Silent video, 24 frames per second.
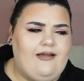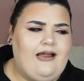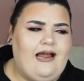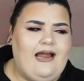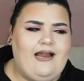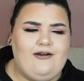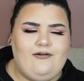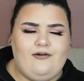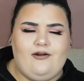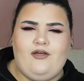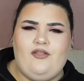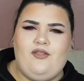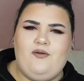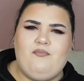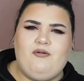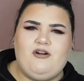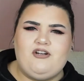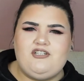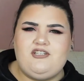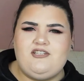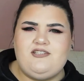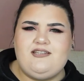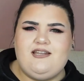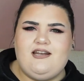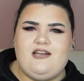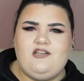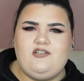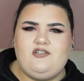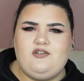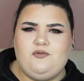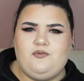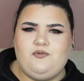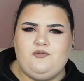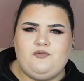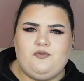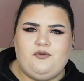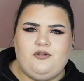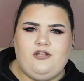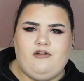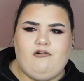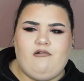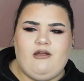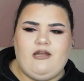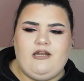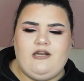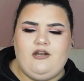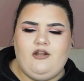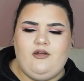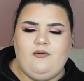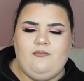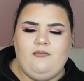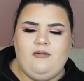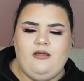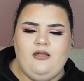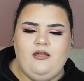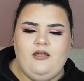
I don't know, the brushes that I took was really random.